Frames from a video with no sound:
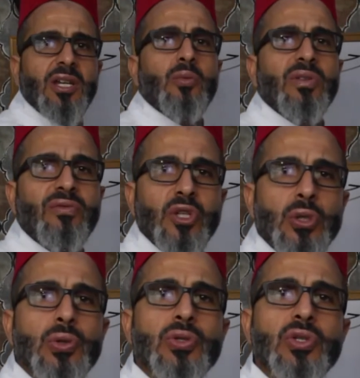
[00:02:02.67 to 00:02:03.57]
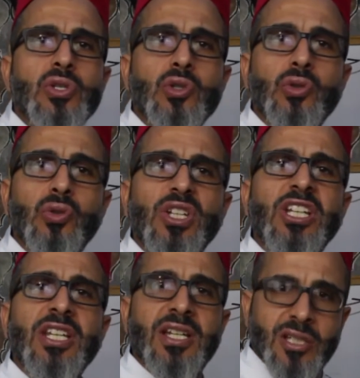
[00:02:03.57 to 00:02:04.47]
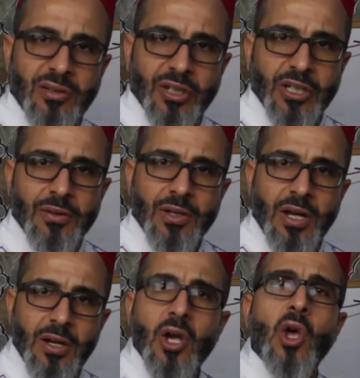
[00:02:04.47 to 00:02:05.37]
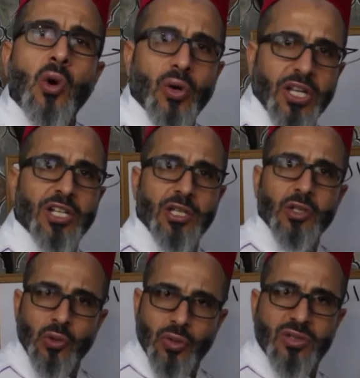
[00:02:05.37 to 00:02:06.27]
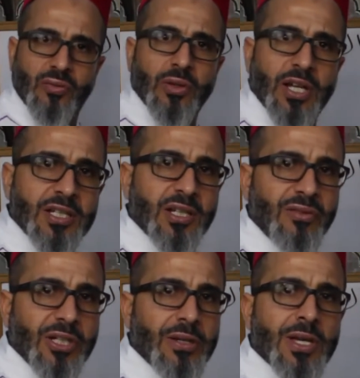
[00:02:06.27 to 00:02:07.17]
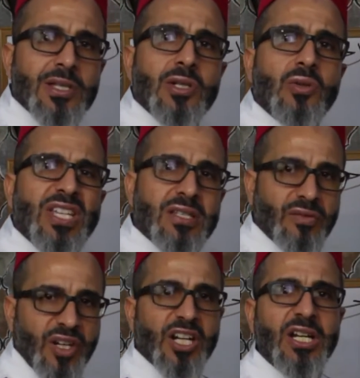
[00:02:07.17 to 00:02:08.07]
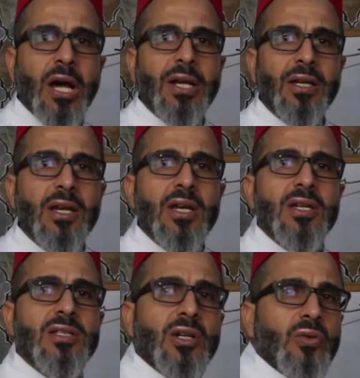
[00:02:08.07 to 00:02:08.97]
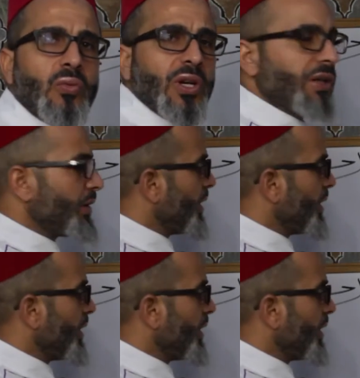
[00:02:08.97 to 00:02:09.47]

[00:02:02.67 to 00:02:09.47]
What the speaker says: refuses to do any activity, or any useful activity. So he's very naughty. So we'll